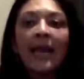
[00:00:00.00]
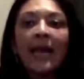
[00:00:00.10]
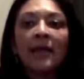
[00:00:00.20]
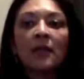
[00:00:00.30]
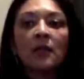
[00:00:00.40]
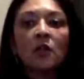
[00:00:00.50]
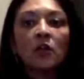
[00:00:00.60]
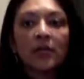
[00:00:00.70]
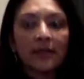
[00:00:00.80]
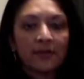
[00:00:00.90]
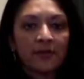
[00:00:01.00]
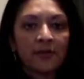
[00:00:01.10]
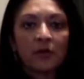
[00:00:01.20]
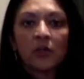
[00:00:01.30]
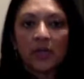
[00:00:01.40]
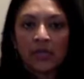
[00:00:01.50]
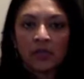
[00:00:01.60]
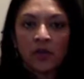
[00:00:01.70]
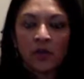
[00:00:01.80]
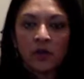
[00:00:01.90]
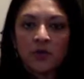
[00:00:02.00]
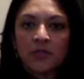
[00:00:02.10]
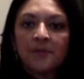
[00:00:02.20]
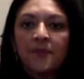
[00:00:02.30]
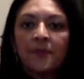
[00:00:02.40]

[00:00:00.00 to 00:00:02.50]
and looking at those.